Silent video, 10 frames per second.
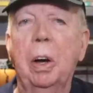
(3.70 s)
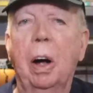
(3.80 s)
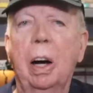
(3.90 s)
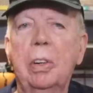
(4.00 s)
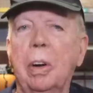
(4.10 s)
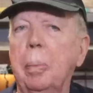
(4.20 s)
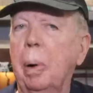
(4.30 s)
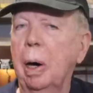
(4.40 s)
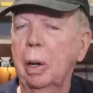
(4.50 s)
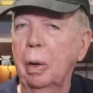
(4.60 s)
yards on
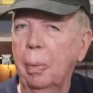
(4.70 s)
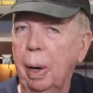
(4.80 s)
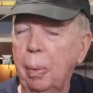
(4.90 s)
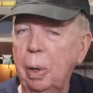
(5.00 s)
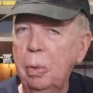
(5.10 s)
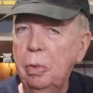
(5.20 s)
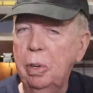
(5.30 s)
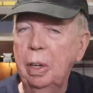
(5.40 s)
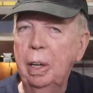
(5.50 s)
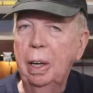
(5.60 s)
model
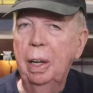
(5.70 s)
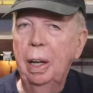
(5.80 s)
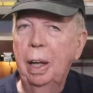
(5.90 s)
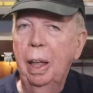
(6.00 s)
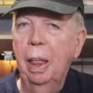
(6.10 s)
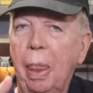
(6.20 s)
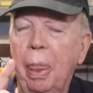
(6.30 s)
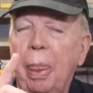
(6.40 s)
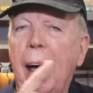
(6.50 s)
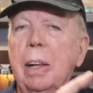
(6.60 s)
railroads?
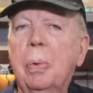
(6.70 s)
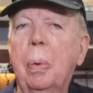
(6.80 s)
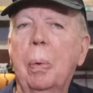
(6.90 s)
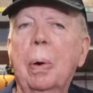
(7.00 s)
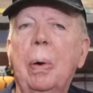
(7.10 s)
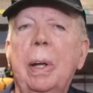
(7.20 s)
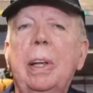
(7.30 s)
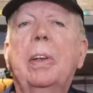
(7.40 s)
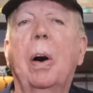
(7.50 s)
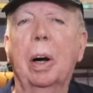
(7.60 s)
That's what we're going
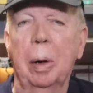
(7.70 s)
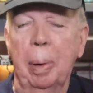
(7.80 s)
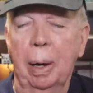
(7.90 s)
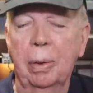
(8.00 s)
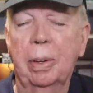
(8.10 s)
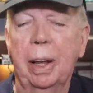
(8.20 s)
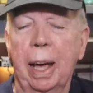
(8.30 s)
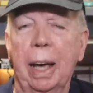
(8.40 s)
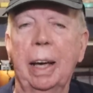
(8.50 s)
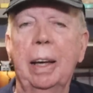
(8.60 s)
to talk about
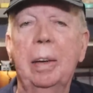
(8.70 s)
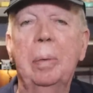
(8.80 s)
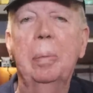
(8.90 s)
today.